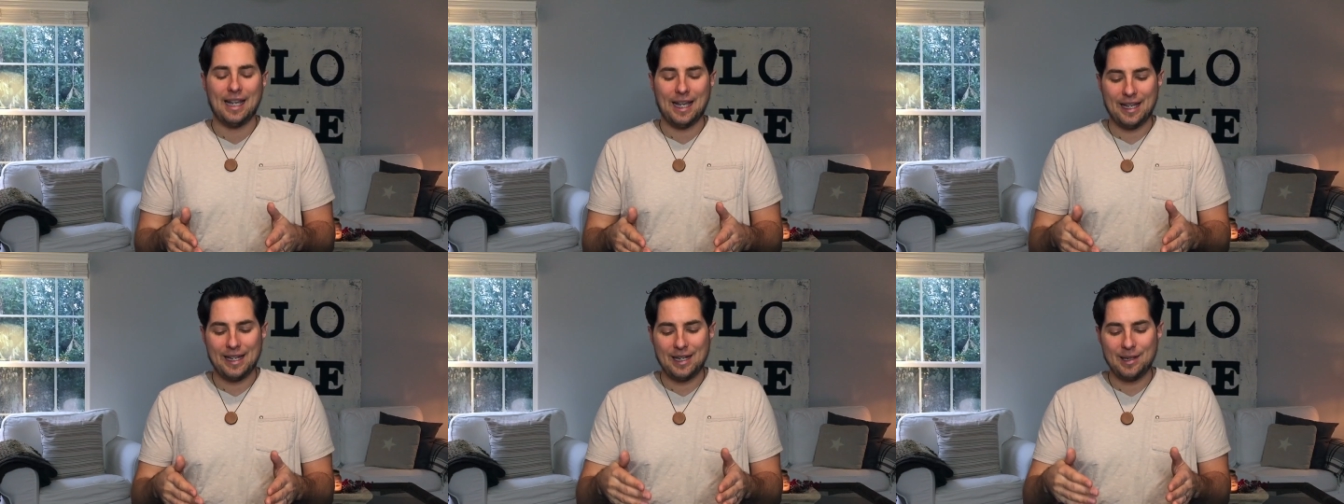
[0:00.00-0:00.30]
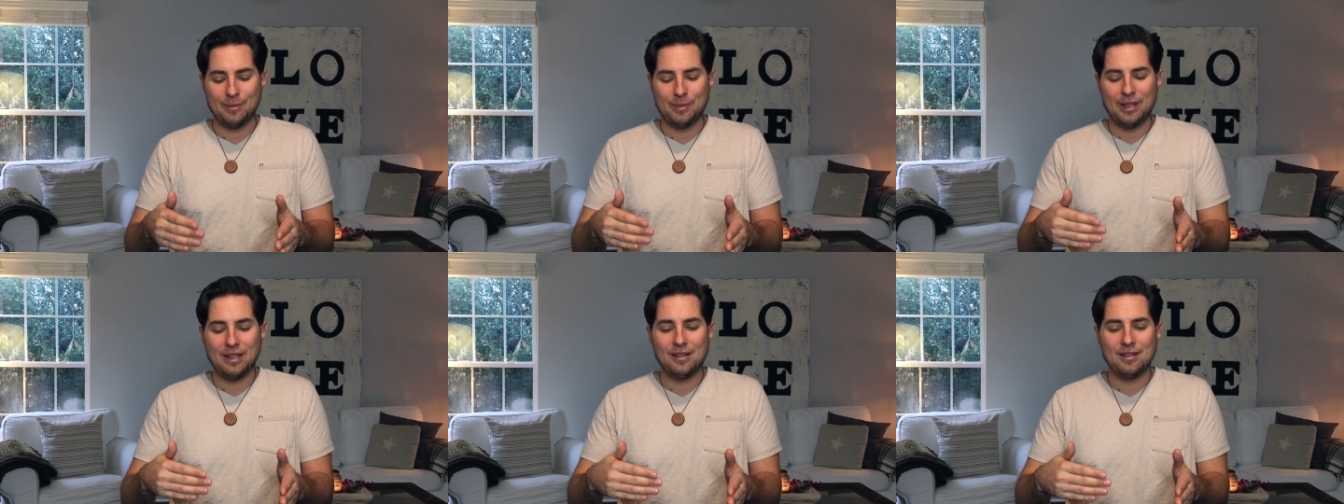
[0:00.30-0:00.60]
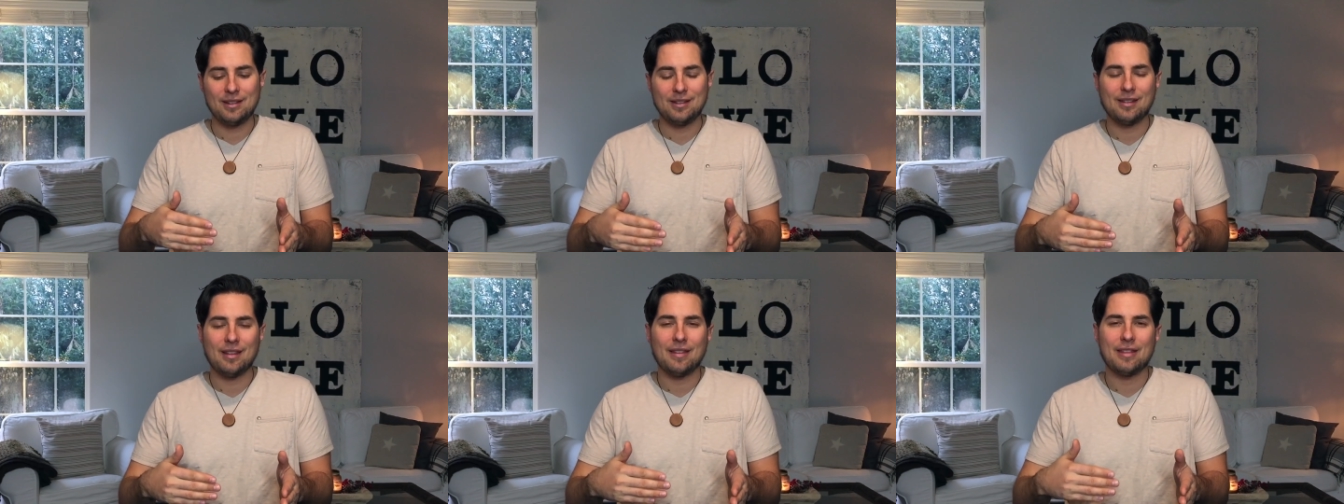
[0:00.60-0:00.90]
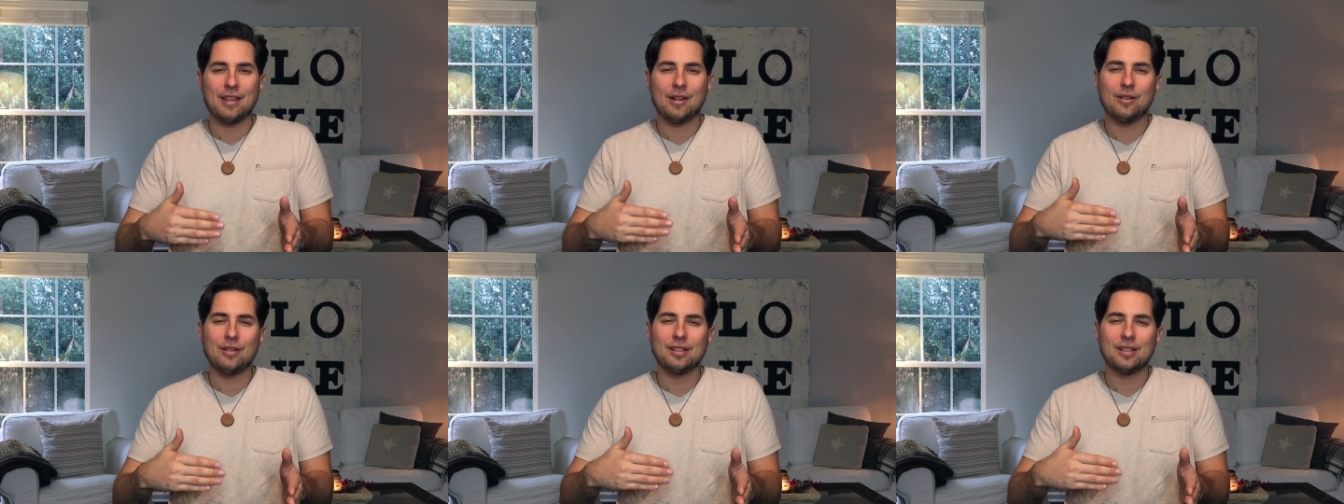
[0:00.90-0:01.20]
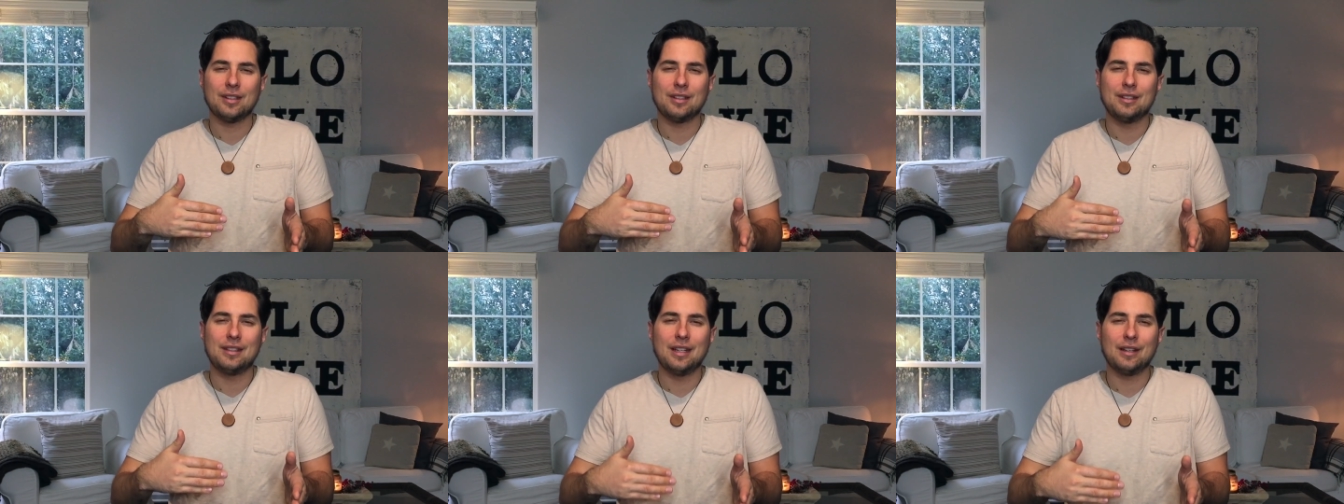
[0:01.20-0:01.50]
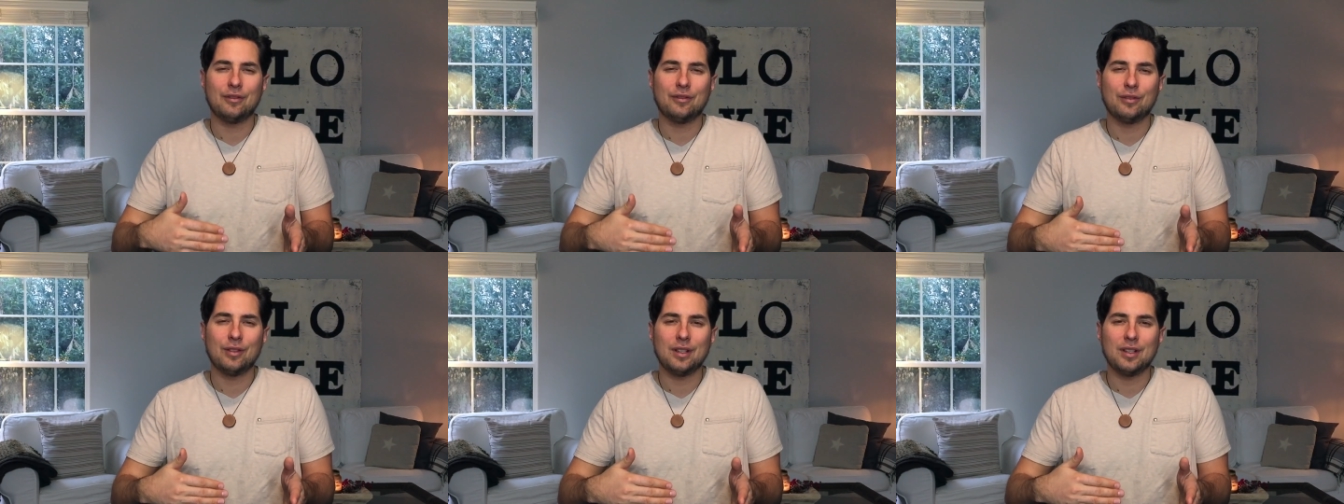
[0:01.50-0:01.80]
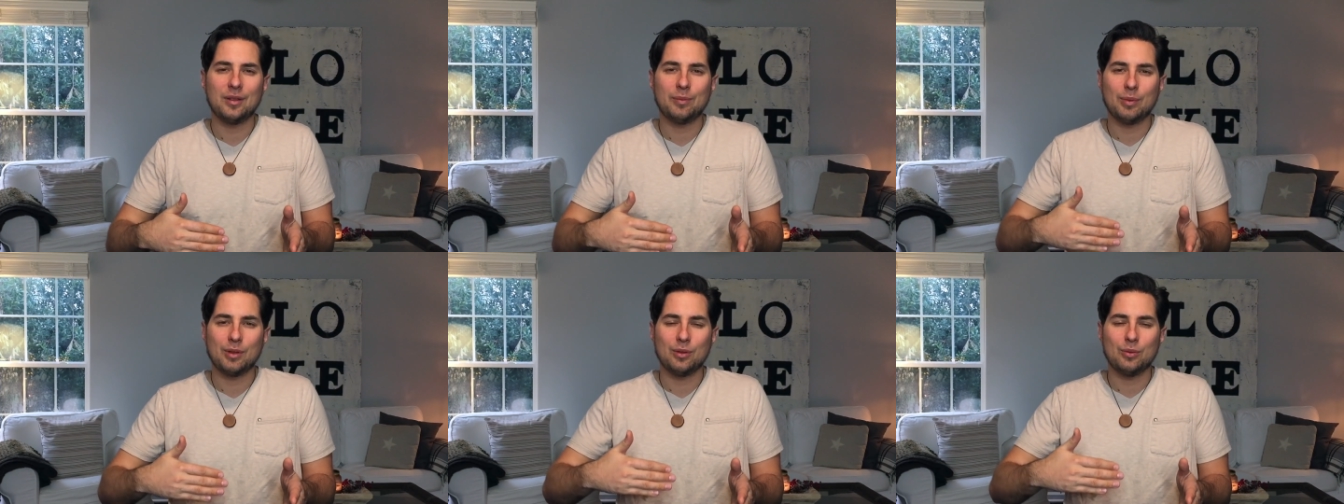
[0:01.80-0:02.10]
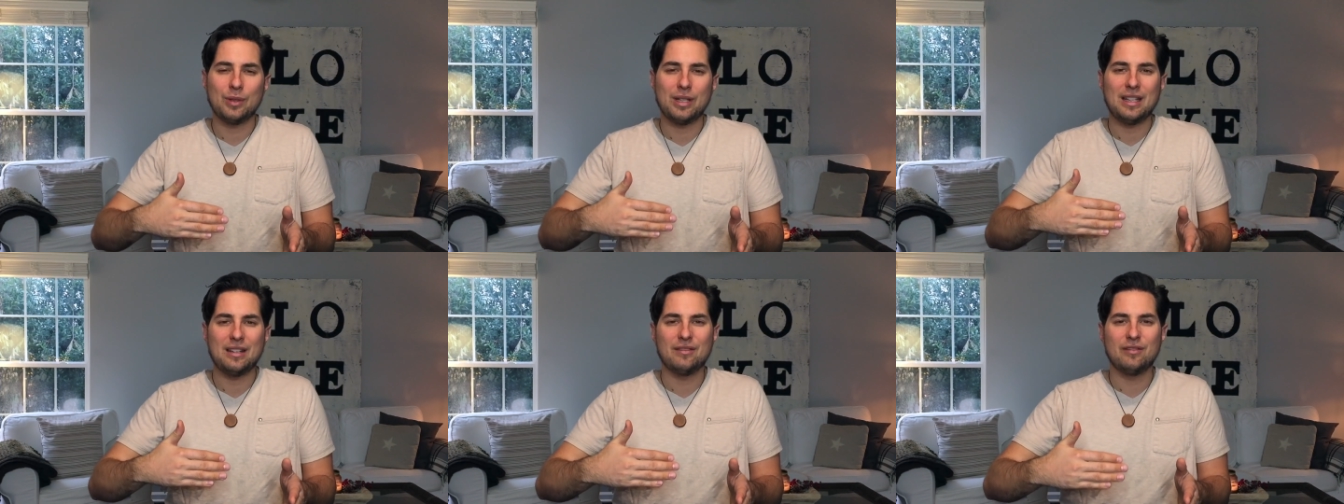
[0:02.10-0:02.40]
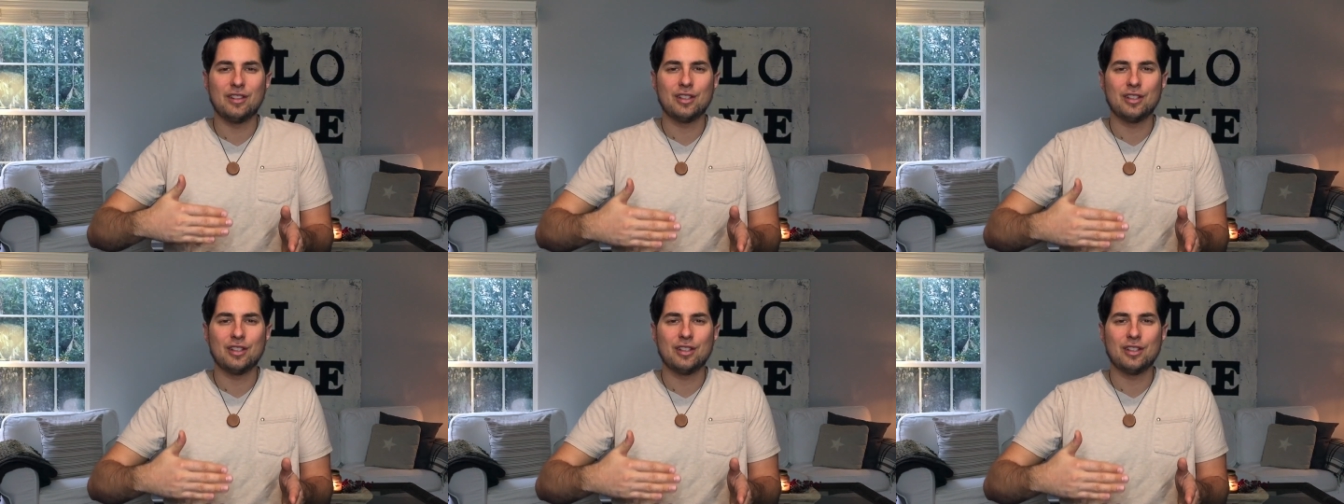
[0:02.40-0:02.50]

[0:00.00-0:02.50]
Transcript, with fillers: And it means that there is a difference between